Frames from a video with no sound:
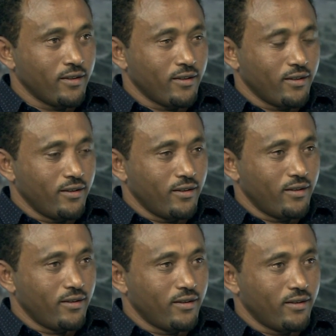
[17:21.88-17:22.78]

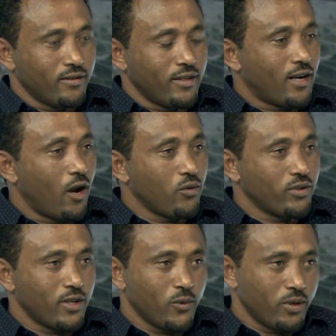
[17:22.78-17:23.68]
the
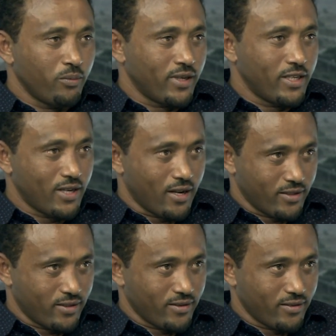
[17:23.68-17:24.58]
groundwater will be
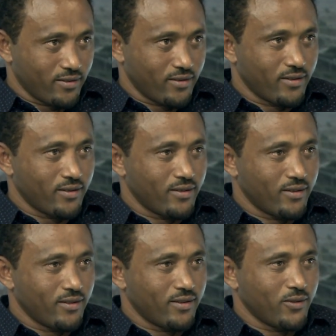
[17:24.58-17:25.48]
recharged.
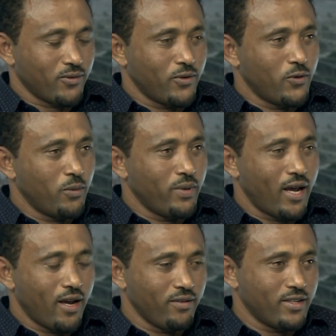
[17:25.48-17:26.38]
We will be
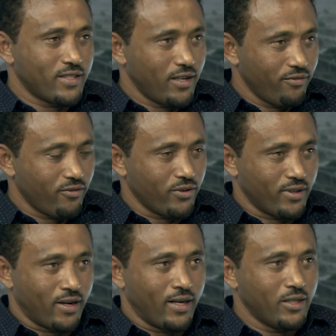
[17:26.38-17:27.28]
having safe
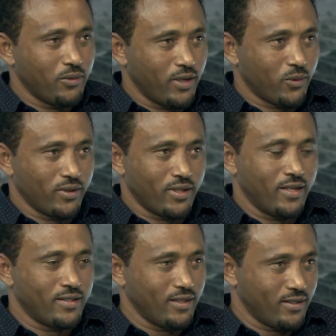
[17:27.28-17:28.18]
water, adequate water
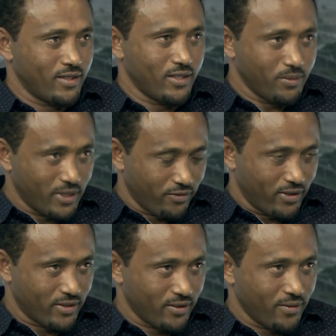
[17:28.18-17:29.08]
in the subsurface.